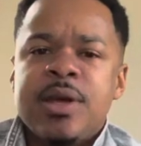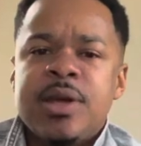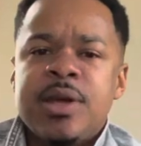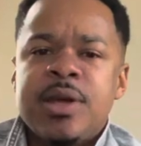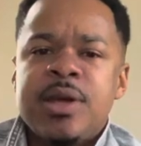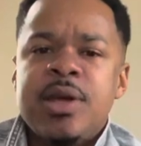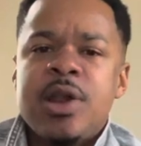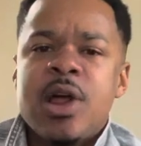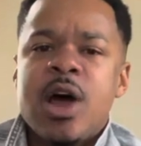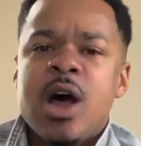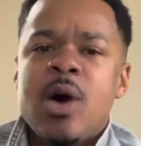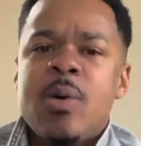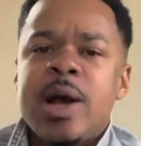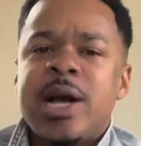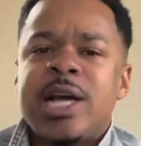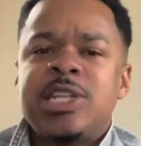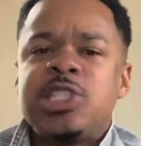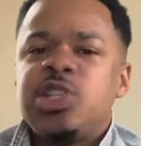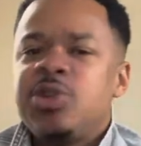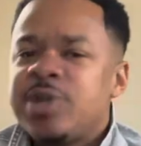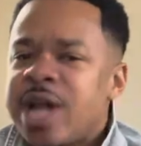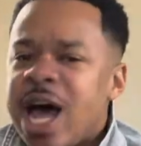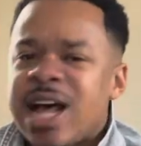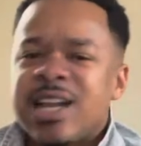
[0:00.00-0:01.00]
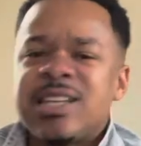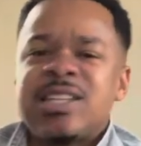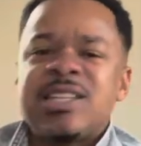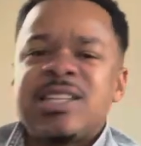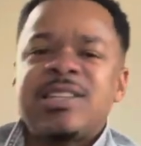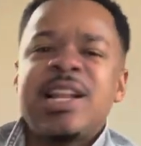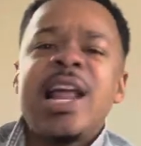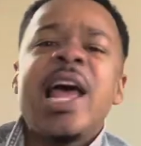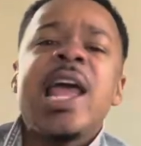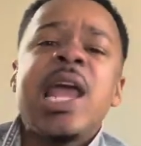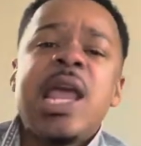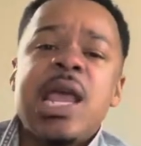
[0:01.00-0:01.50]
You know what? Because you're not a
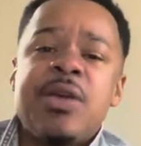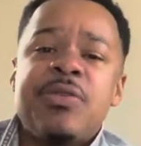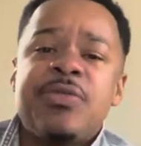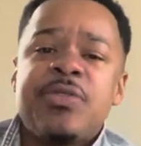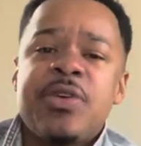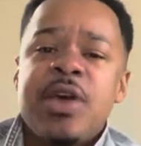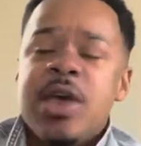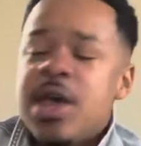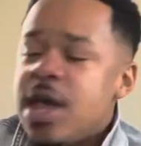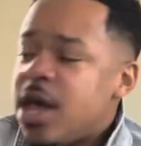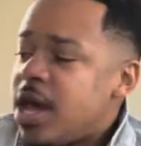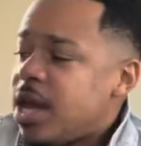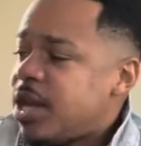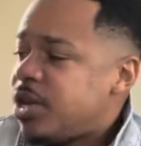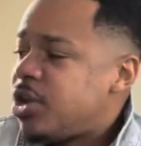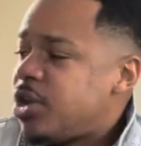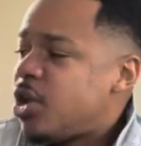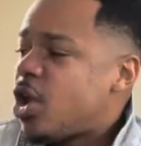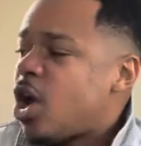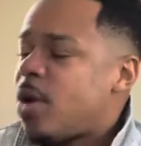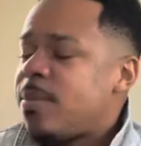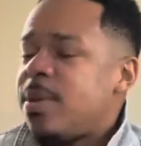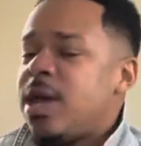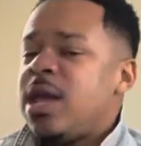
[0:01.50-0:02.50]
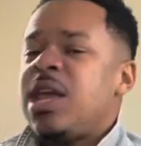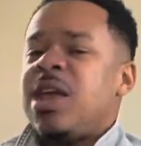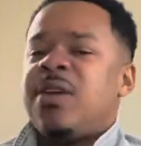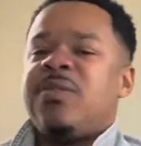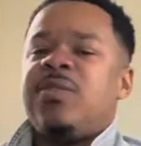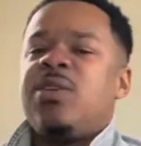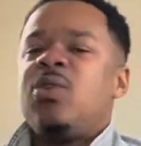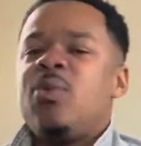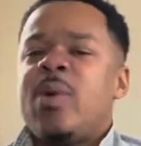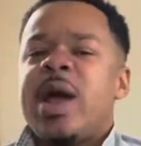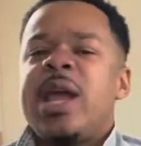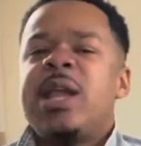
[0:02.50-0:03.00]
slave. You know what I mean? If
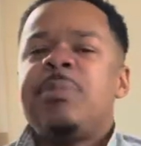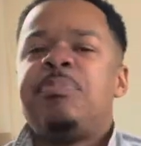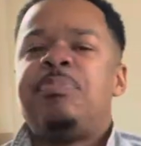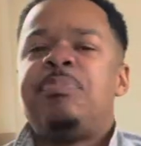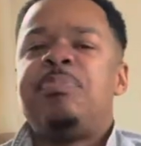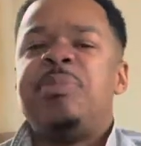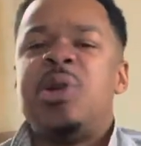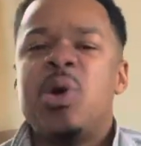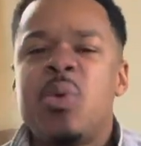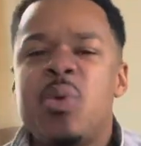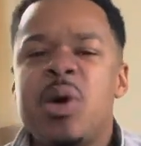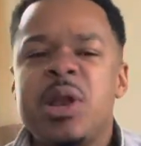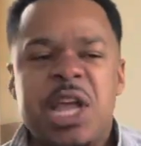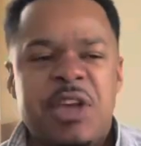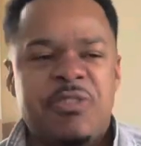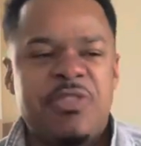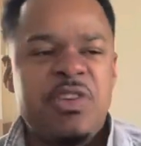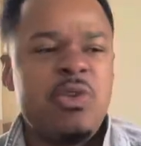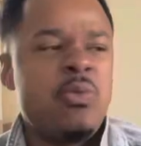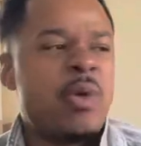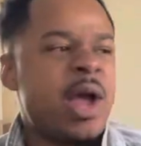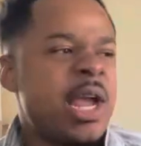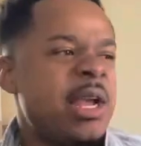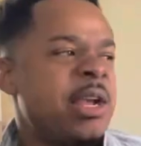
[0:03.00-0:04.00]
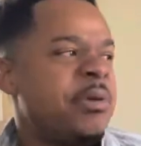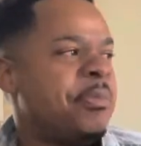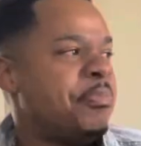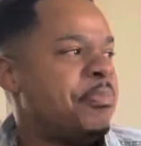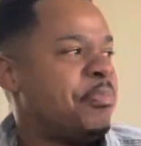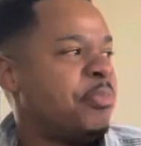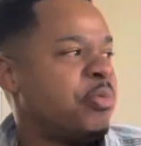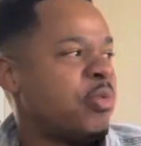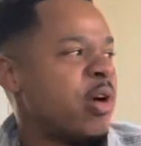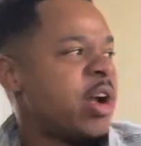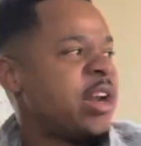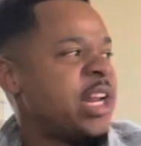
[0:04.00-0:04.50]
you ain't doing, if you
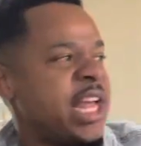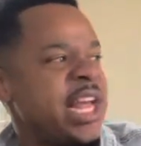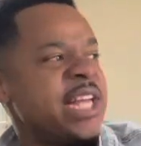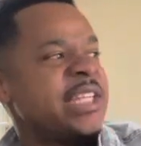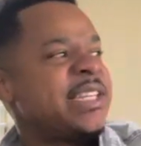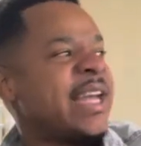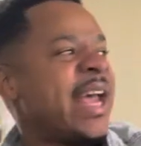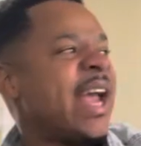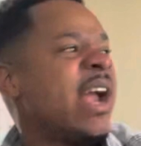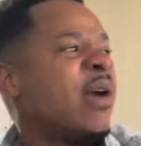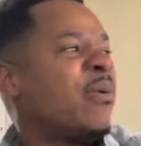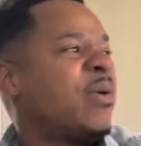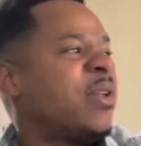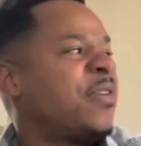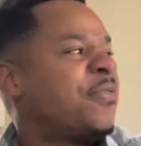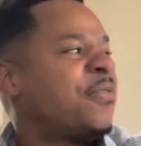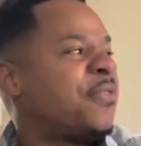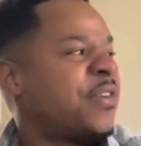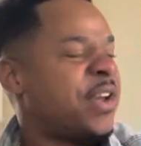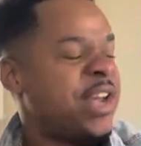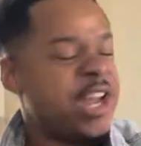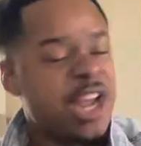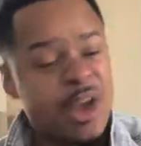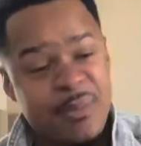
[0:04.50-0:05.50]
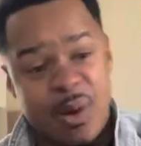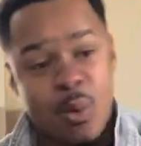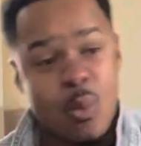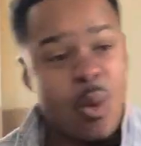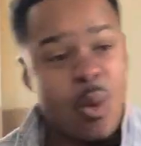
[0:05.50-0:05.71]
ain't running his errands for him and